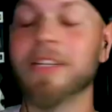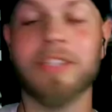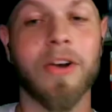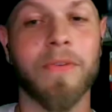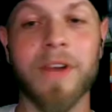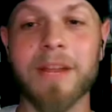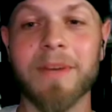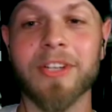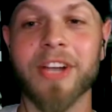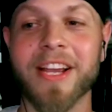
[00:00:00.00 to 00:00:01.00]
so funny
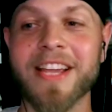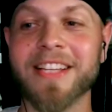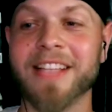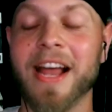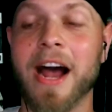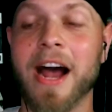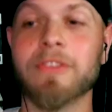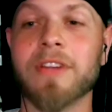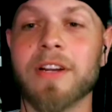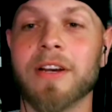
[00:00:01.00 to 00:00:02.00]
about Chucky is that I was
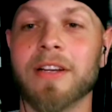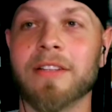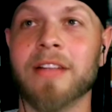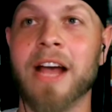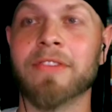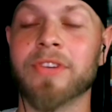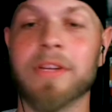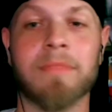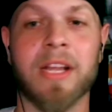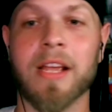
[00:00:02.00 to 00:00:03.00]
on a live stream
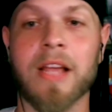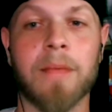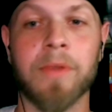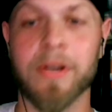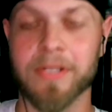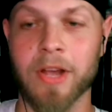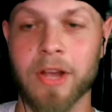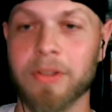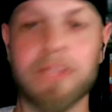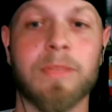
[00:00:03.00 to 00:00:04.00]
like a couple years
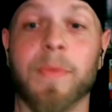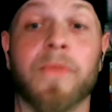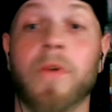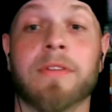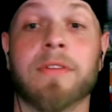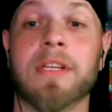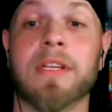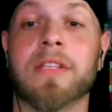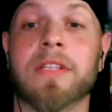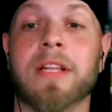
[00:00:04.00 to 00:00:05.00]
ago. This is before I was
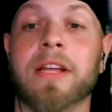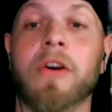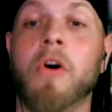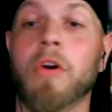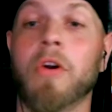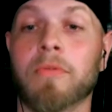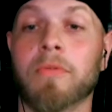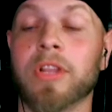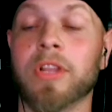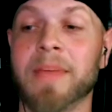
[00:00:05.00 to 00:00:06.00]
into like horror
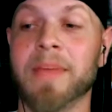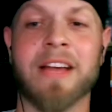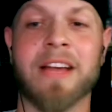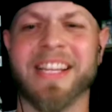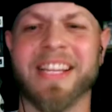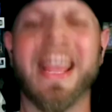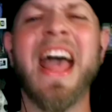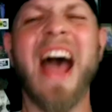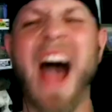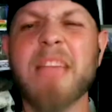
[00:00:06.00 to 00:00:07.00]
really big. I was like,
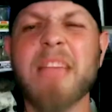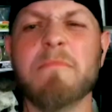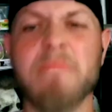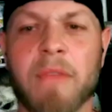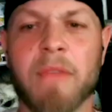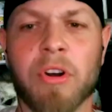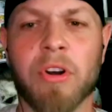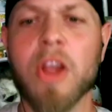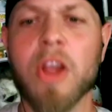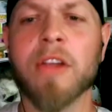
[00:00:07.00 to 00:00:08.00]
I am
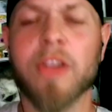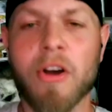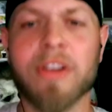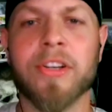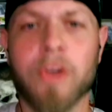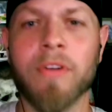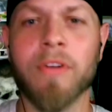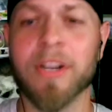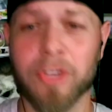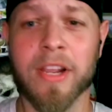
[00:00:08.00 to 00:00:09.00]
never going to own
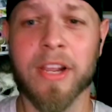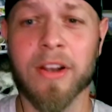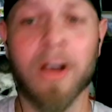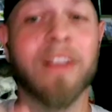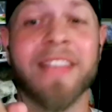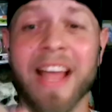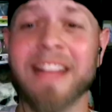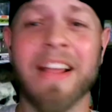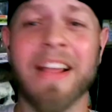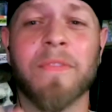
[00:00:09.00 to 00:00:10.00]
a Chucky doll. That
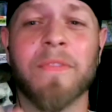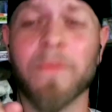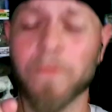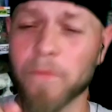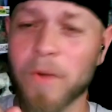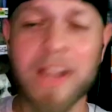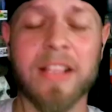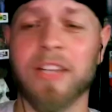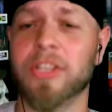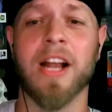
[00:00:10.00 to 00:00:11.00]
thing freaked
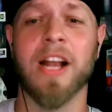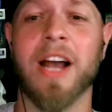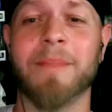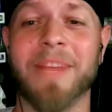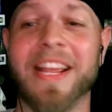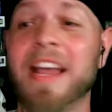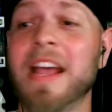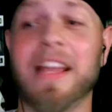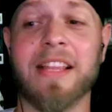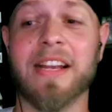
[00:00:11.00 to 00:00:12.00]
the shit of me.
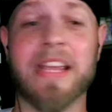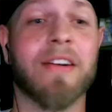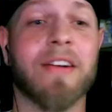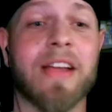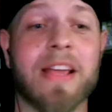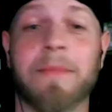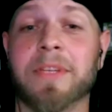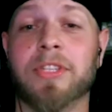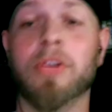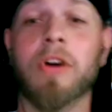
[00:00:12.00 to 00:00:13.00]
And then here I am
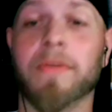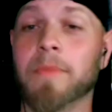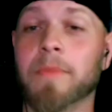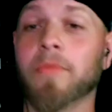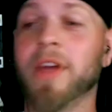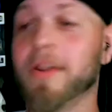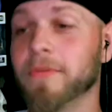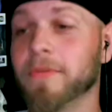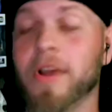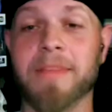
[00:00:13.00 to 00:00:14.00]
with two of them right in
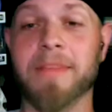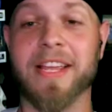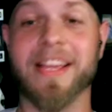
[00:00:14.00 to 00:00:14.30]
front of me.